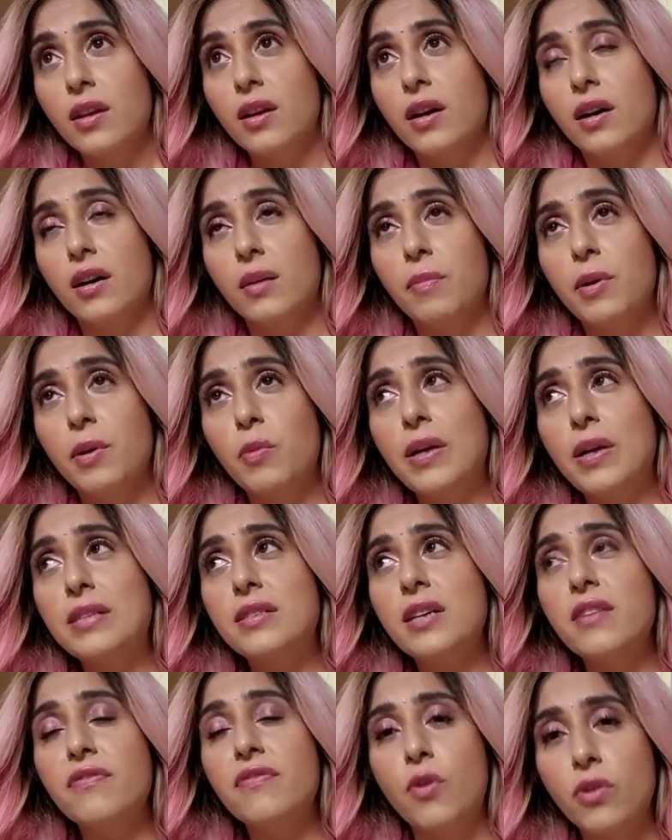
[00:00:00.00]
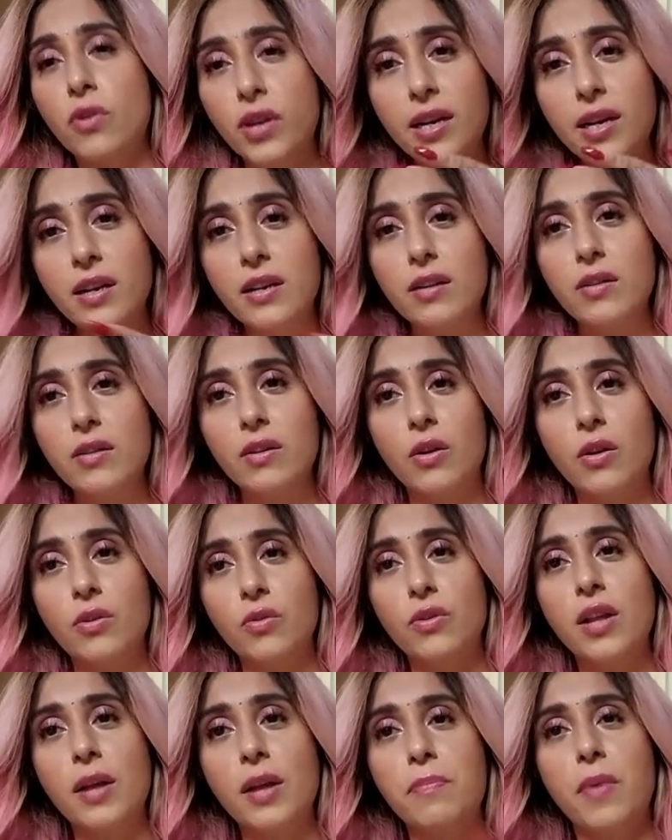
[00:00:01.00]
Uh, but once I forayed into
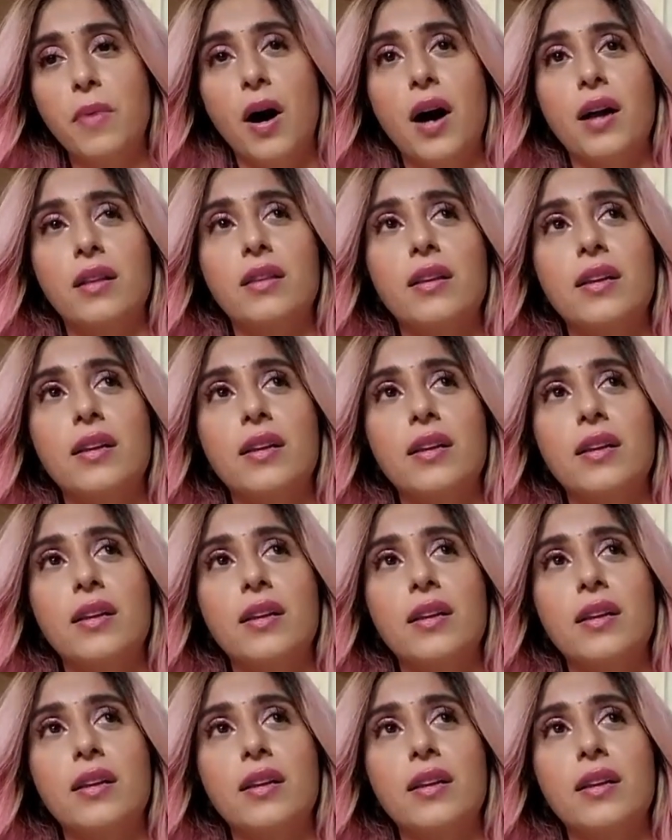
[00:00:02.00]
onto that path,